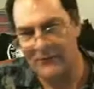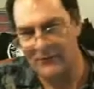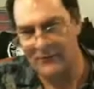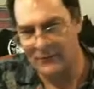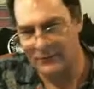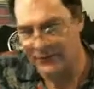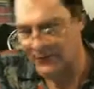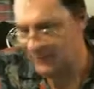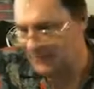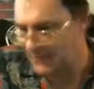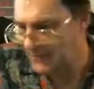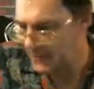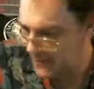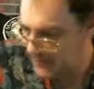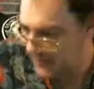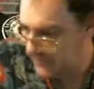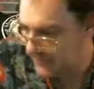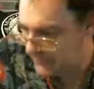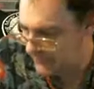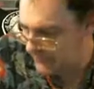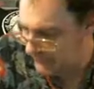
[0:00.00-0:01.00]
with them.
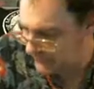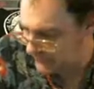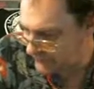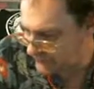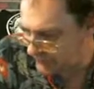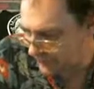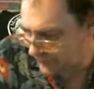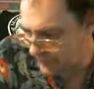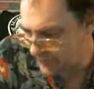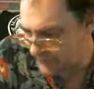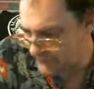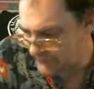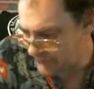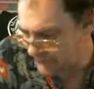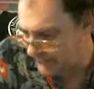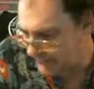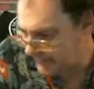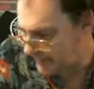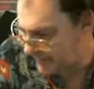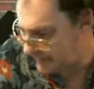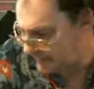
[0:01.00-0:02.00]
But those
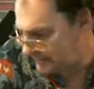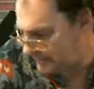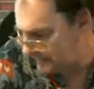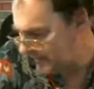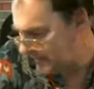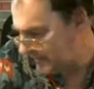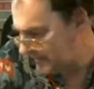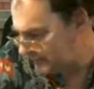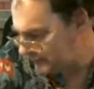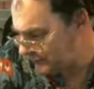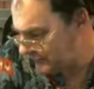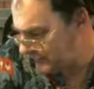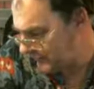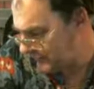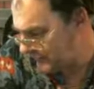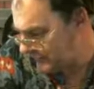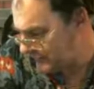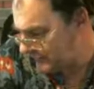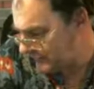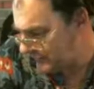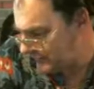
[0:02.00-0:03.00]
2009s, you had one in
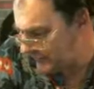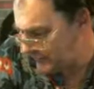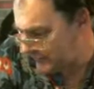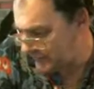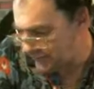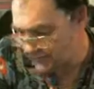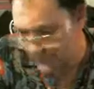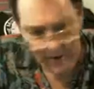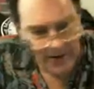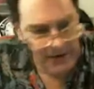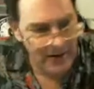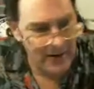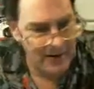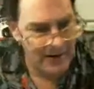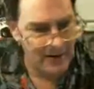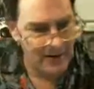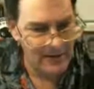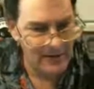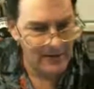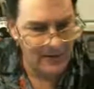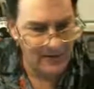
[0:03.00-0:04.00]
there that looked like
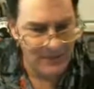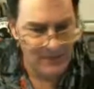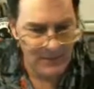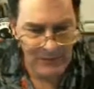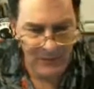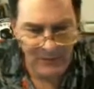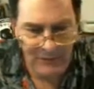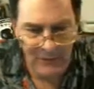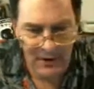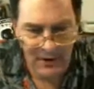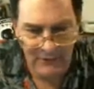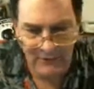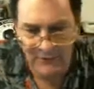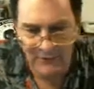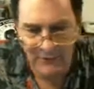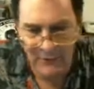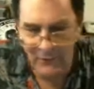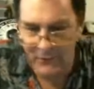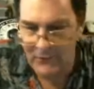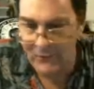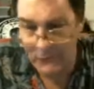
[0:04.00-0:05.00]
a double die
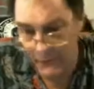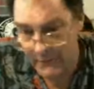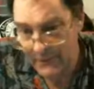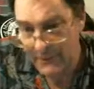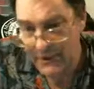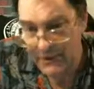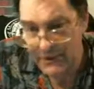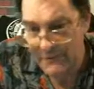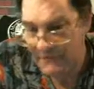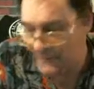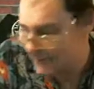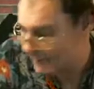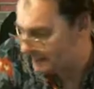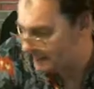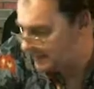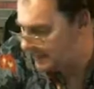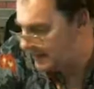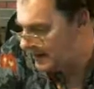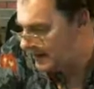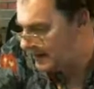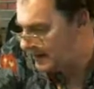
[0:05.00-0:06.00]
reverse. We'll get in there and
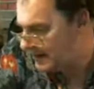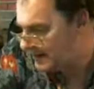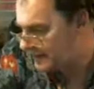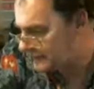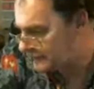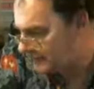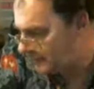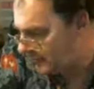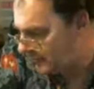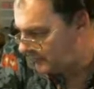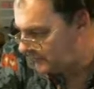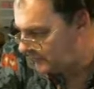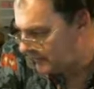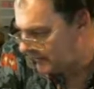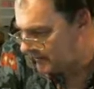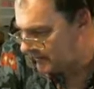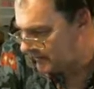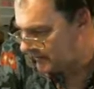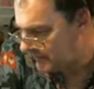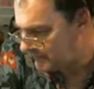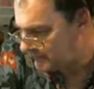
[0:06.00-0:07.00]
scope that
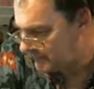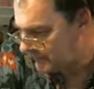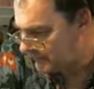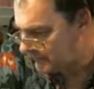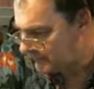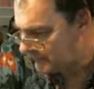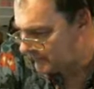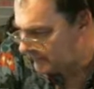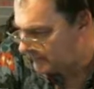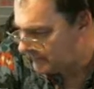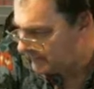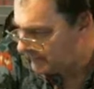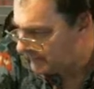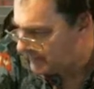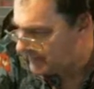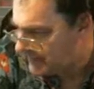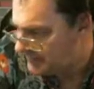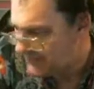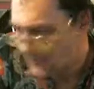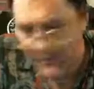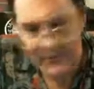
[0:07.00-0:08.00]
out further.
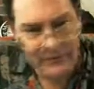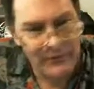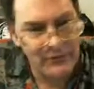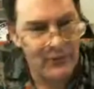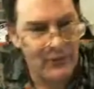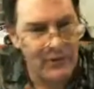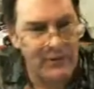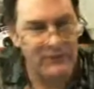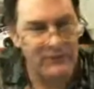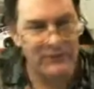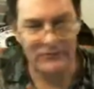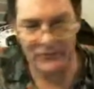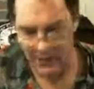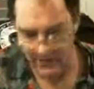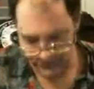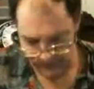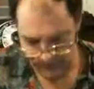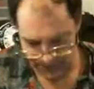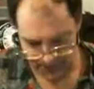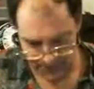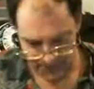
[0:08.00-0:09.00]
But I just want to stop
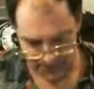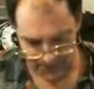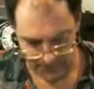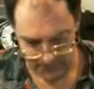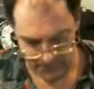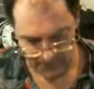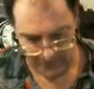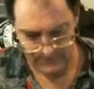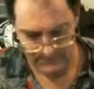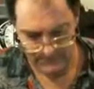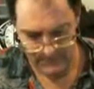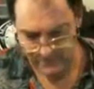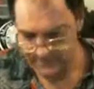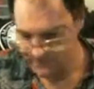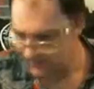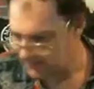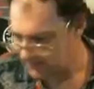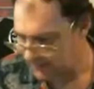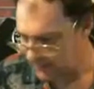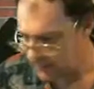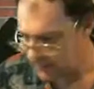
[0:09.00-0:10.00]
in and
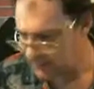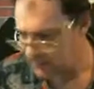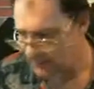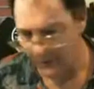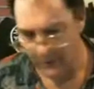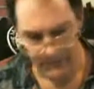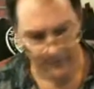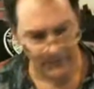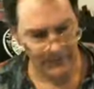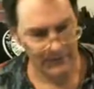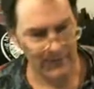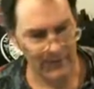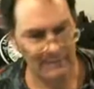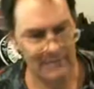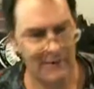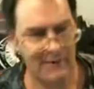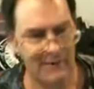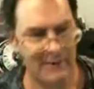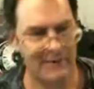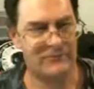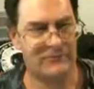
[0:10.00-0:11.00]
open that mail
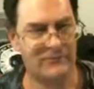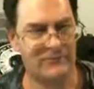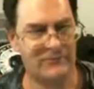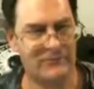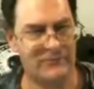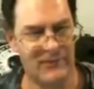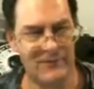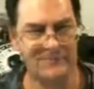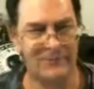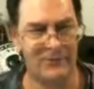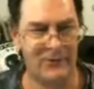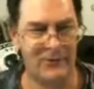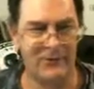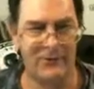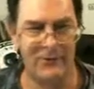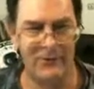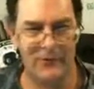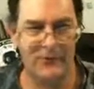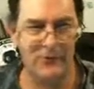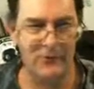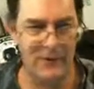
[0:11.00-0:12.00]
because it's been burning a
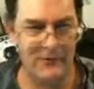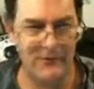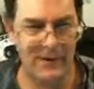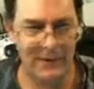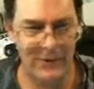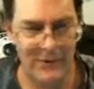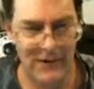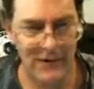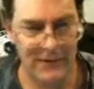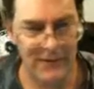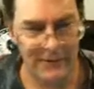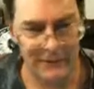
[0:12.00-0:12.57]
hole in my pocket